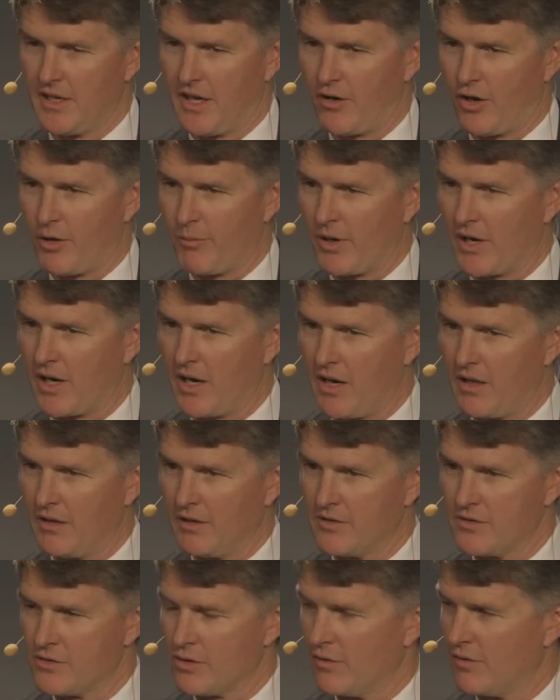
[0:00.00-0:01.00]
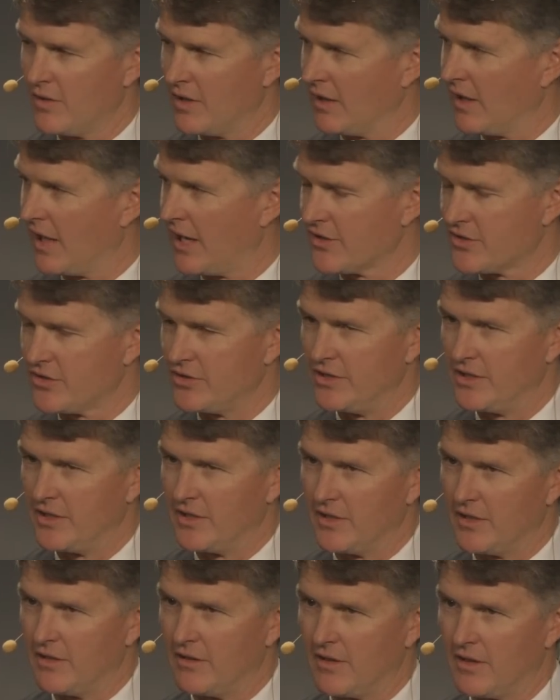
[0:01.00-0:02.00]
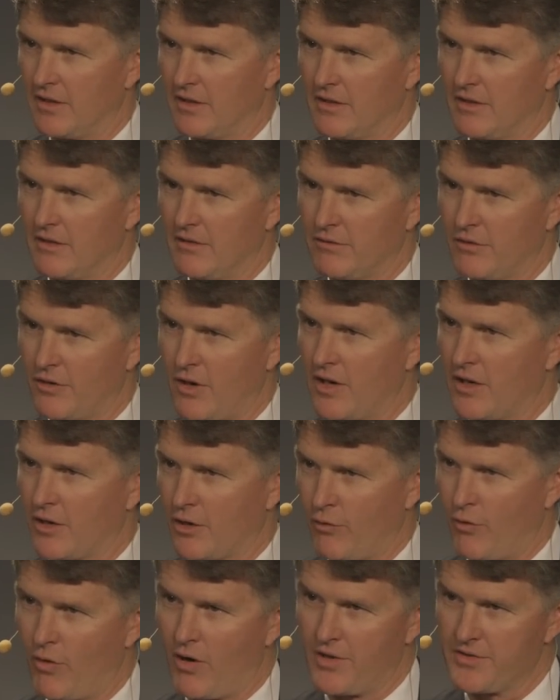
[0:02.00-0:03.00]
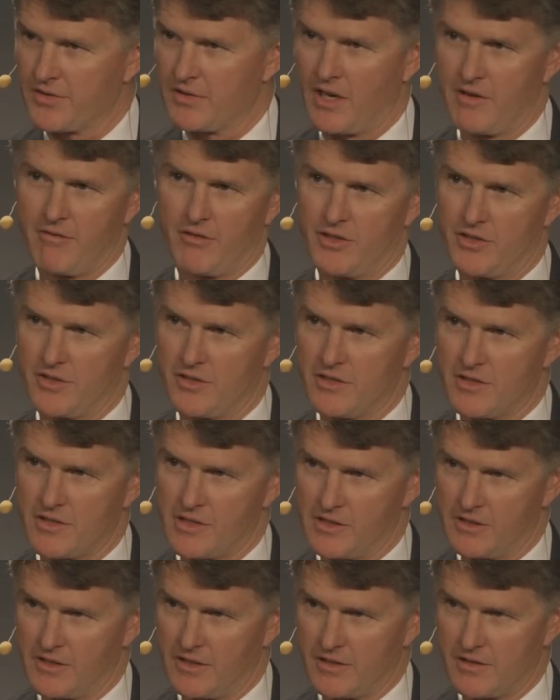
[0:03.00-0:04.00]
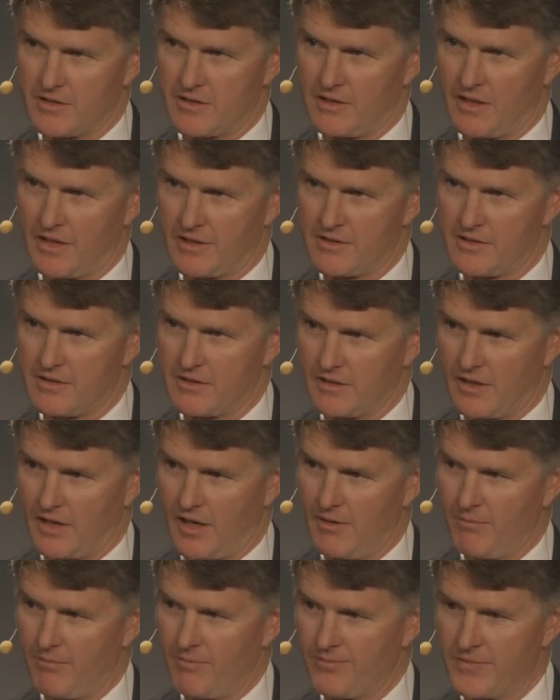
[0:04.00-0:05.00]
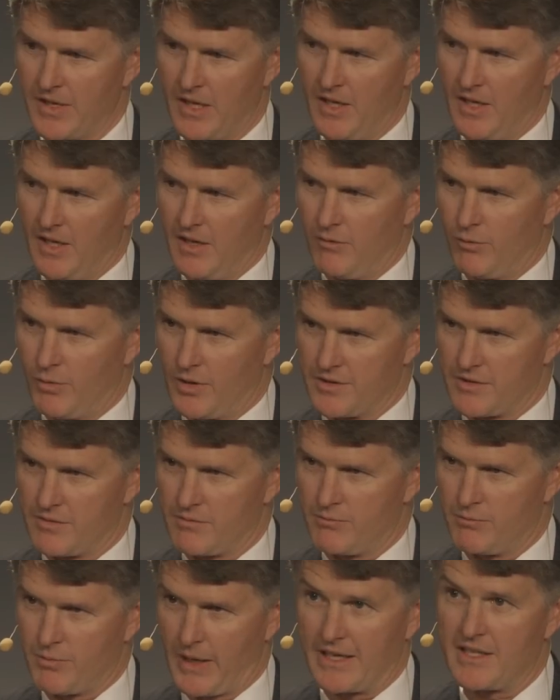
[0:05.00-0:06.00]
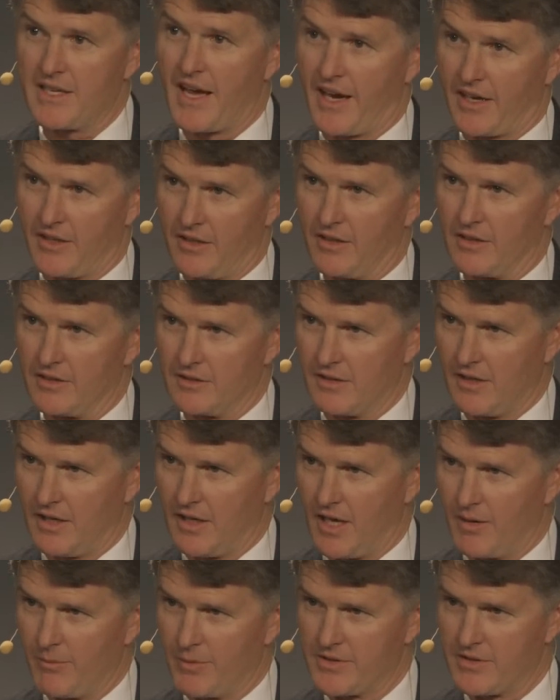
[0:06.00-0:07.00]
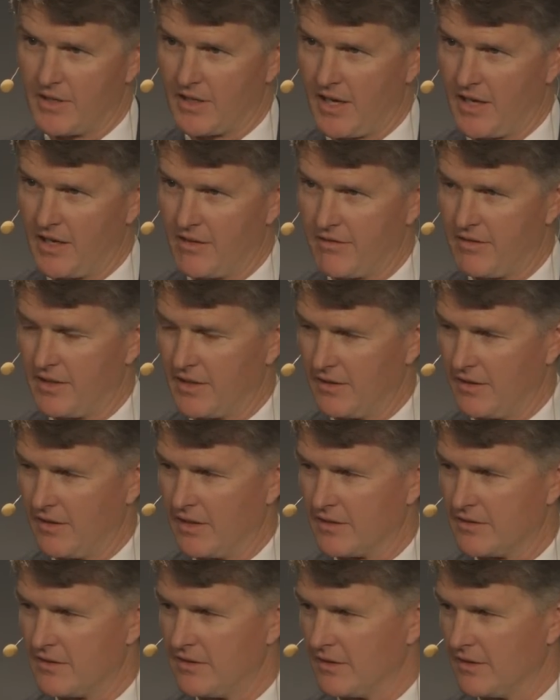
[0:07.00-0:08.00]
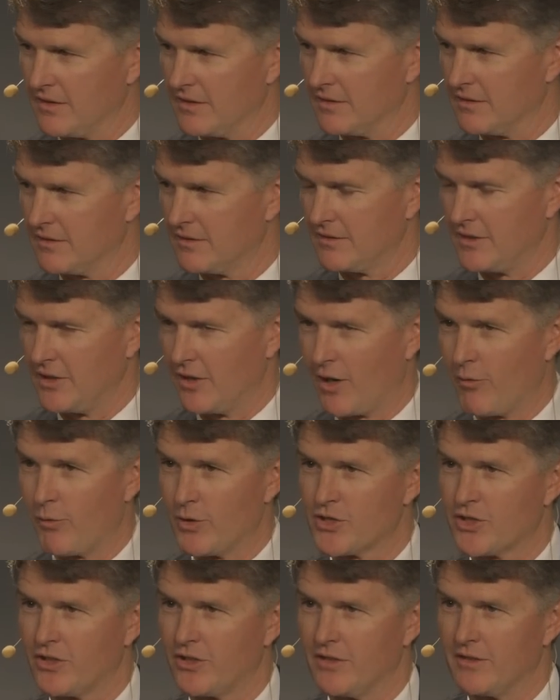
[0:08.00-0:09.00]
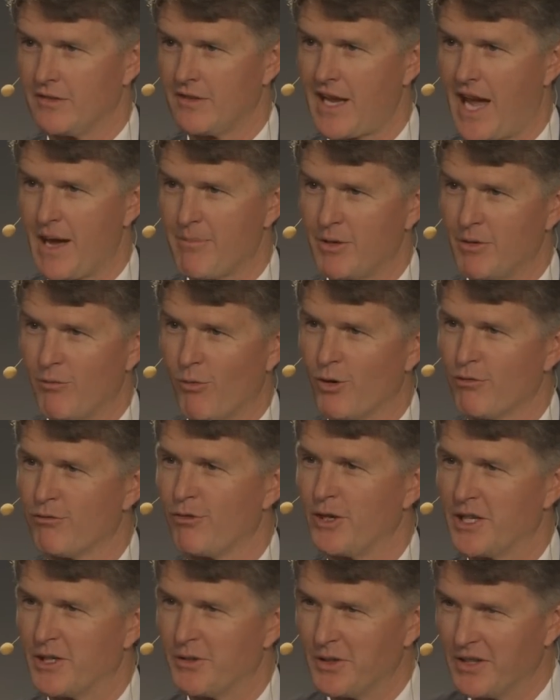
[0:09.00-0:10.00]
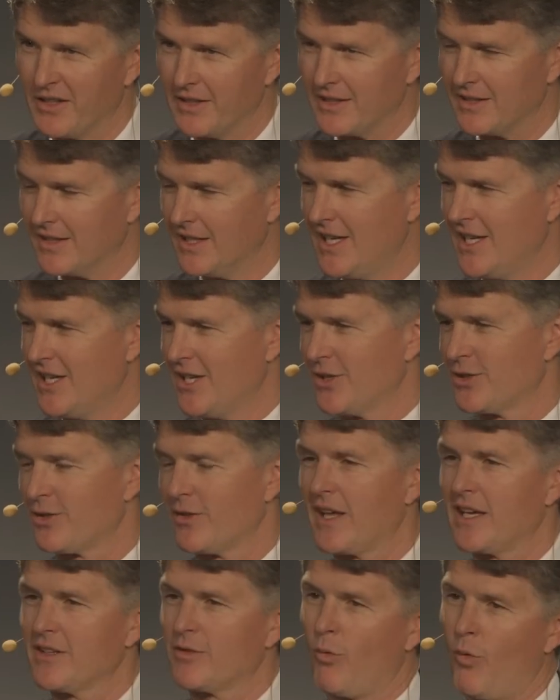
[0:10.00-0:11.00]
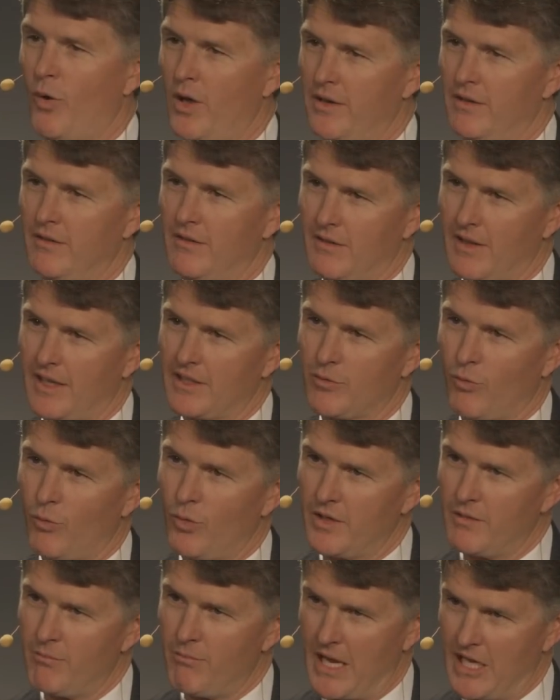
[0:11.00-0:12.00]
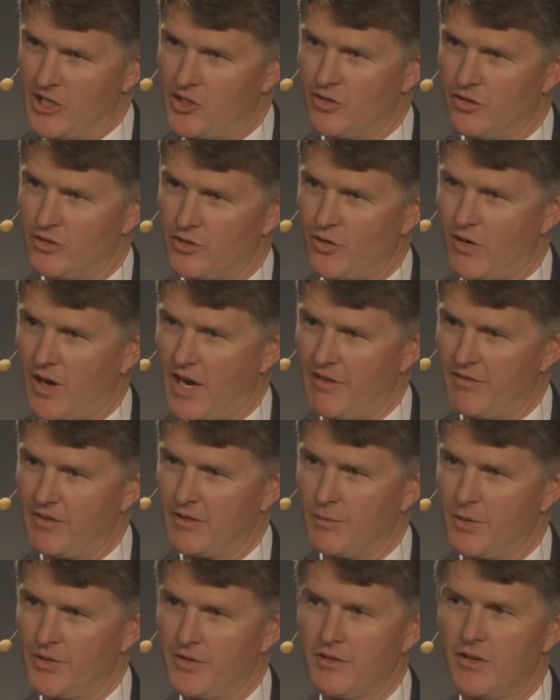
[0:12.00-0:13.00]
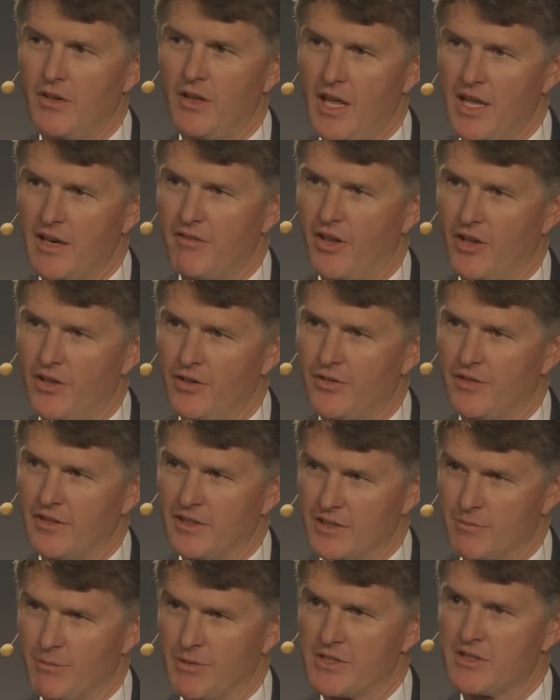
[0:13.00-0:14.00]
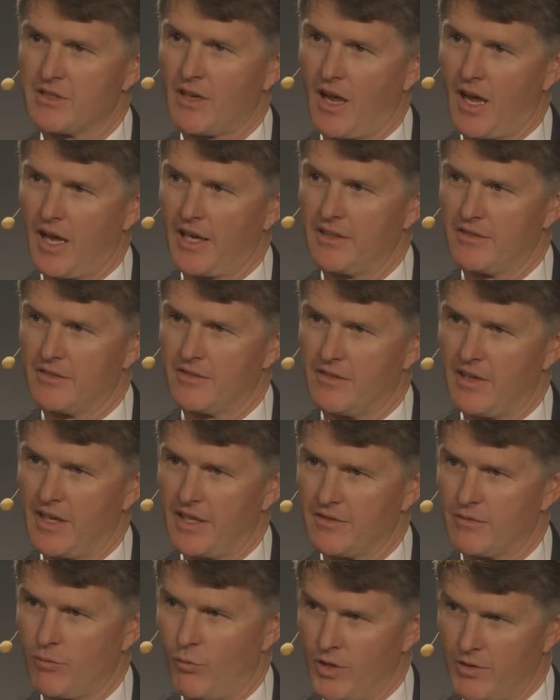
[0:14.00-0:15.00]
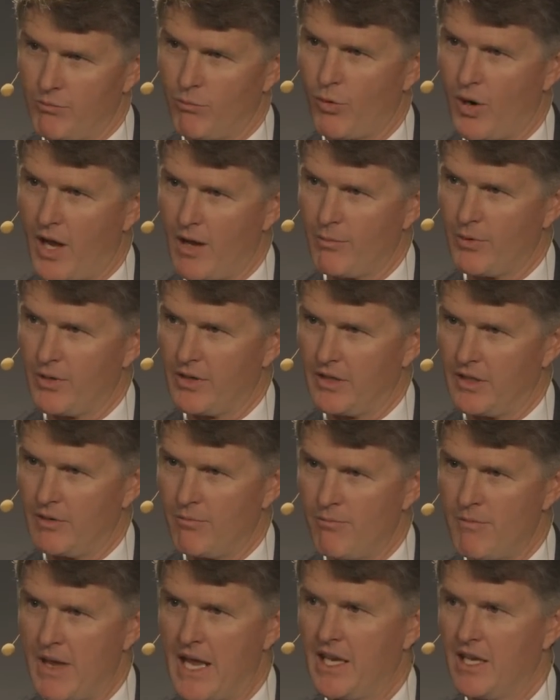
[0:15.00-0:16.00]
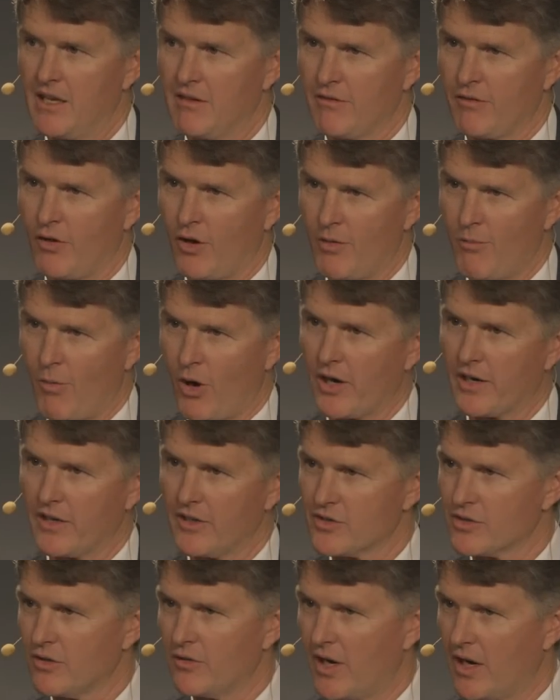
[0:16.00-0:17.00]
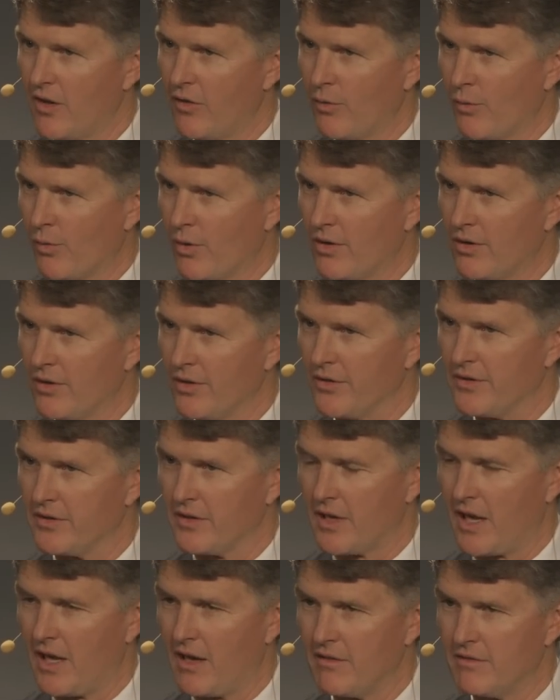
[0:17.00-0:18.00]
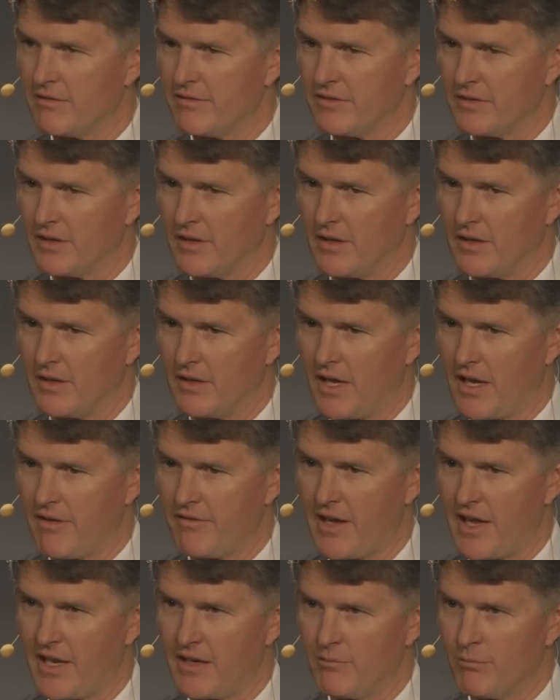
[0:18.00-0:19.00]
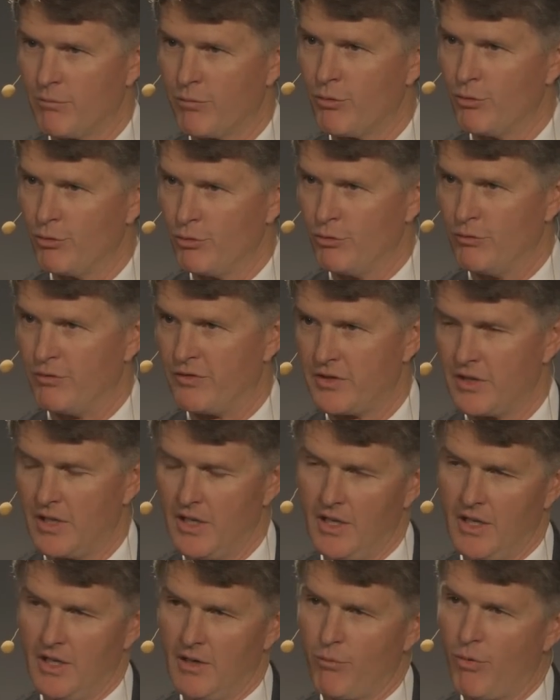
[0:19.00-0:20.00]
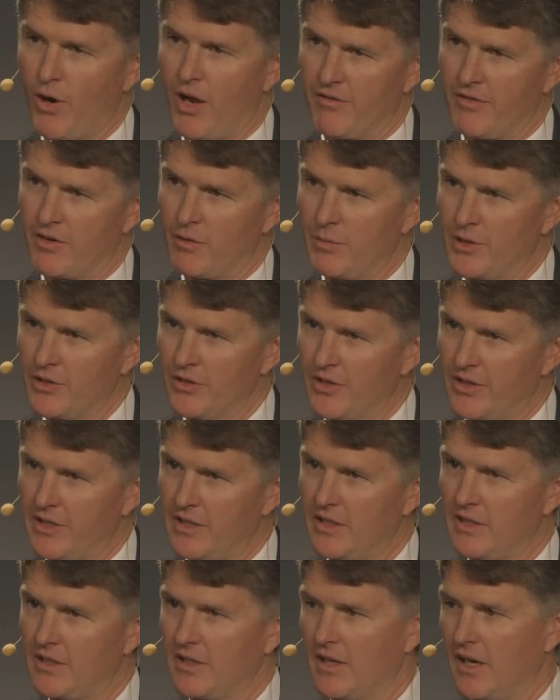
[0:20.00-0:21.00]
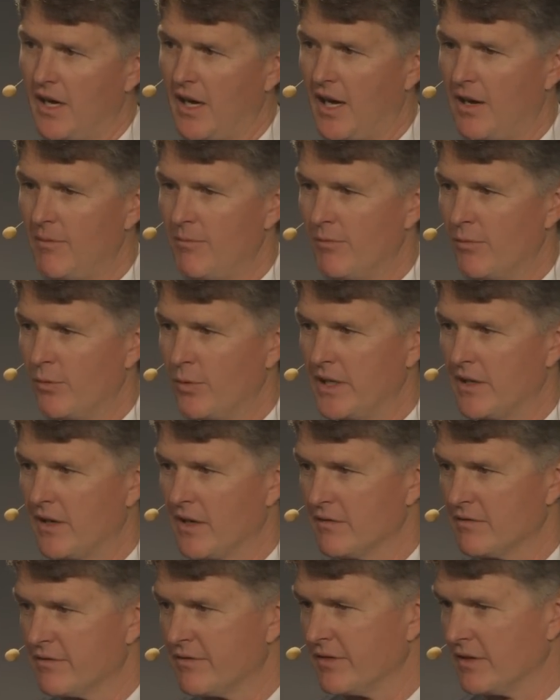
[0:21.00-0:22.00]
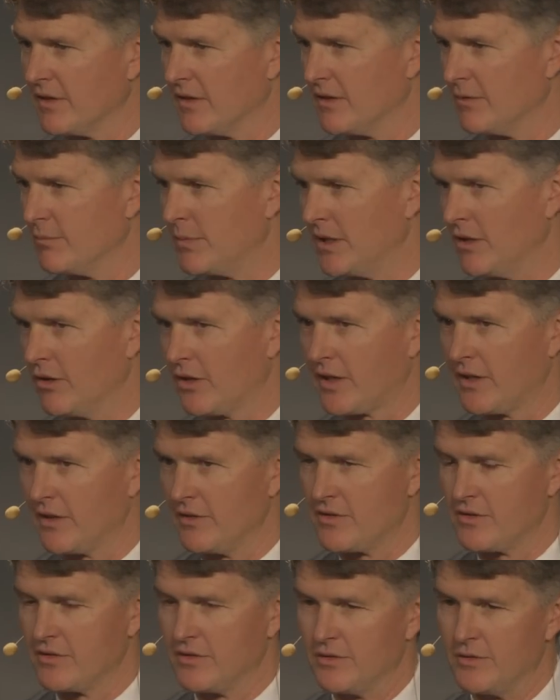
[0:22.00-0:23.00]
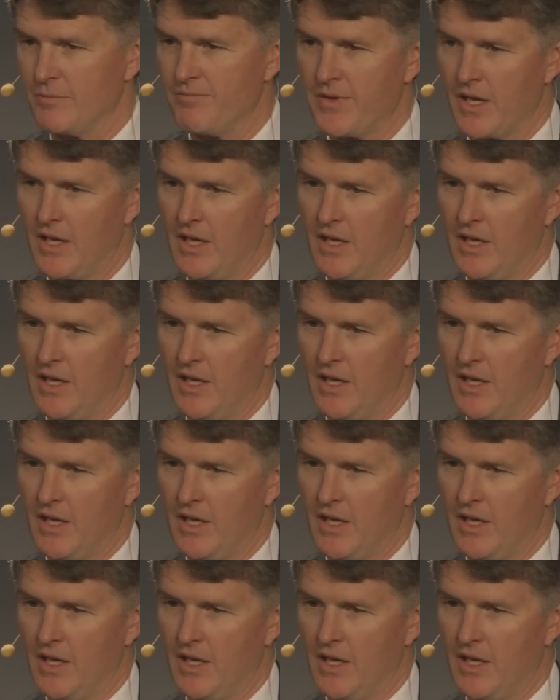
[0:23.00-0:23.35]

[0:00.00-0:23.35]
at HarperCollins over the last year, uh, the Veronica Roth's Divergence series that um, was spectacular. Um, it's the kind of thing that uh, you know, I wish could happen more frequently. So that's one, that's one major driver, but there are a lot of other things besides that one property. Many of our markets around the world have, uh, have had improved profitability. Um, we have uh, been looking to